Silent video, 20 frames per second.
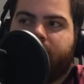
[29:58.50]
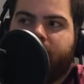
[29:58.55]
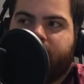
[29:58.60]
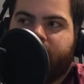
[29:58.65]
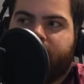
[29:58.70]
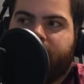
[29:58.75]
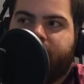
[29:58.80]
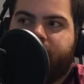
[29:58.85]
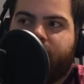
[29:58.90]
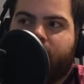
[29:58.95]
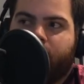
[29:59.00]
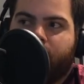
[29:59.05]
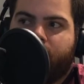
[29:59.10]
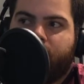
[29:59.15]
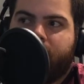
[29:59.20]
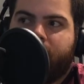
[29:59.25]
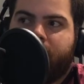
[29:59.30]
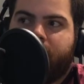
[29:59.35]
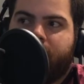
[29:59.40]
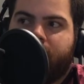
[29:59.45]
If
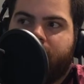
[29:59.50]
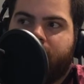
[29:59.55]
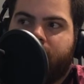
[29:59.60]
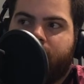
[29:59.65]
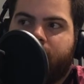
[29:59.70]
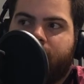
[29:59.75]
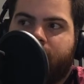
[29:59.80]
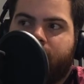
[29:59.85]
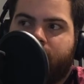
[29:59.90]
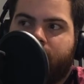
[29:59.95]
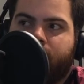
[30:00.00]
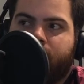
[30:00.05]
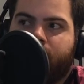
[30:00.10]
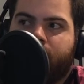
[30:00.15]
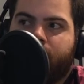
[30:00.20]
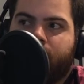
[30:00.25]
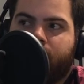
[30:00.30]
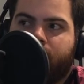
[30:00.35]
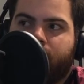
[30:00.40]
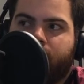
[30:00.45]
only
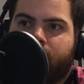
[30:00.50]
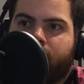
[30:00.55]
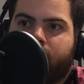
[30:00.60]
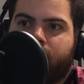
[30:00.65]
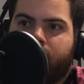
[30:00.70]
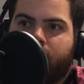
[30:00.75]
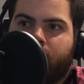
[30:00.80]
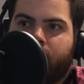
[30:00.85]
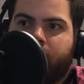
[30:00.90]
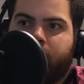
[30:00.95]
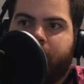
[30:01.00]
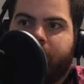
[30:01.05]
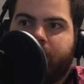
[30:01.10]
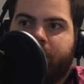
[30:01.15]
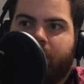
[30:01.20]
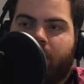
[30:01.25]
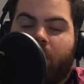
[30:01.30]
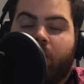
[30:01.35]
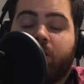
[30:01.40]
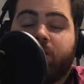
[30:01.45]
we would
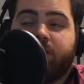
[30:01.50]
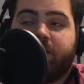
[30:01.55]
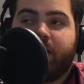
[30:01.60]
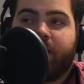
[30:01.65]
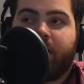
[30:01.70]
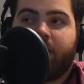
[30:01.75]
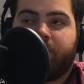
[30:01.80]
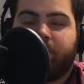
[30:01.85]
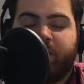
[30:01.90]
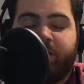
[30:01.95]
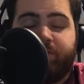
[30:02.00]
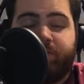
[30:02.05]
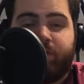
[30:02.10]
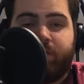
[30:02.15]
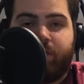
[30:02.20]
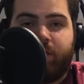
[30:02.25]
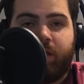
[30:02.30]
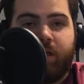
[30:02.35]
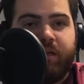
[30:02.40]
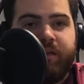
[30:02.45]
be on time,
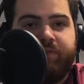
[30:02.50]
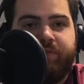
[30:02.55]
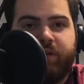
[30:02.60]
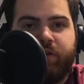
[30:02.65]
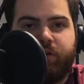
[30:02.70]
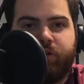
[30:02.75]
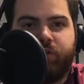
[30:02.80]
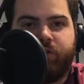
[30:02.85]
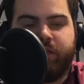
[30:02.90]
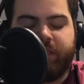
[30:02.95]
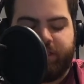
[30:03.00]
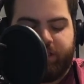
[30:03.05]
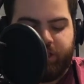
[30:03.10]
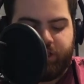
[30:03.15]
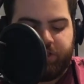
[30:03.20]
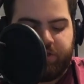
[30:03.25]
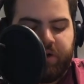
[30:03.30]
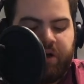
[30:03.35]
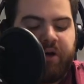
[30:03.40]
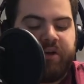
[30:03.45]
even not even early,
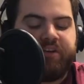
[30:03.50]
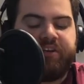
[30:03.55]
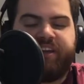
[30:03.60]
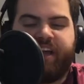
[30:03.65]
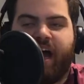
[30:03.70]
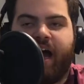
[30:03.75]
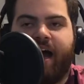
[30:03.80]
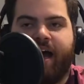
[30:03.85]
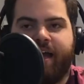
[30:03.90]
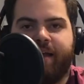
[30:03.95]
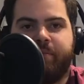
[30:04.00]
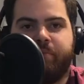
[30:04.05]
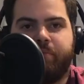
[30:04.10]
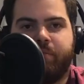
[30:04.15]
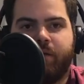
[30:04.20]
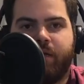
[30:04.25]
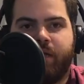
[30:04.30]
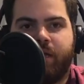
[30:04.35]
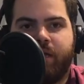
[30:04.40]
just on time.